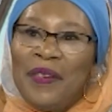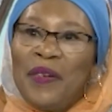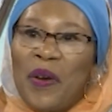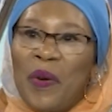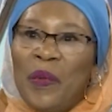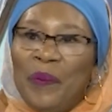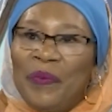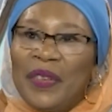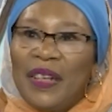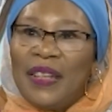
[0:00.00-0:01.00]
not
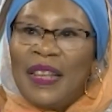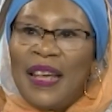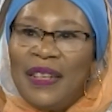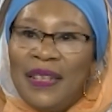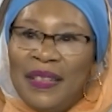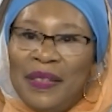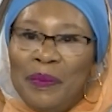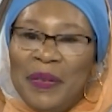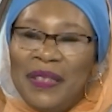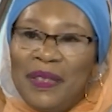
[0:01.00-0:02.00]
know, that
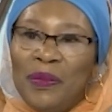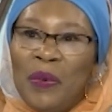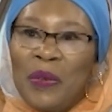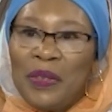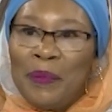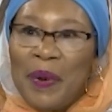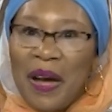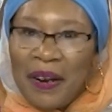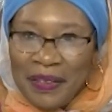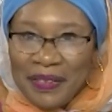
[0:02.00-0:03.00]
is Mrs.
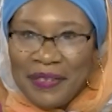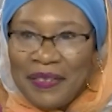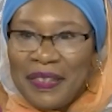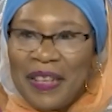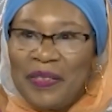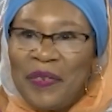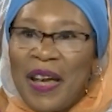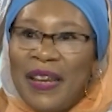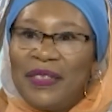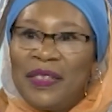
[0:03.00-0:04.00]
Rosa Parks.
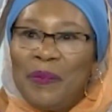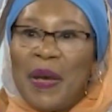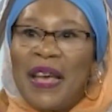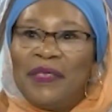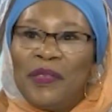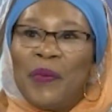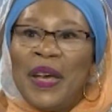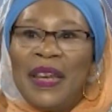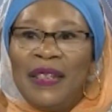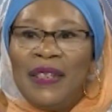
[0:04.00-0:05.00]
That's right. She
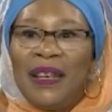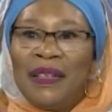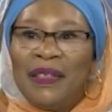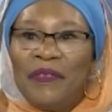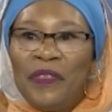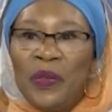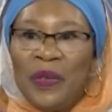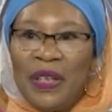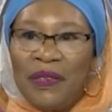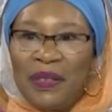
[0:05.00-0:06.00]
passed away a
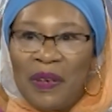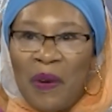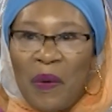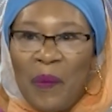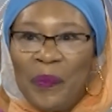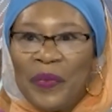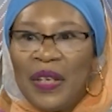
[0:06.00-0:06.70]
few years ago.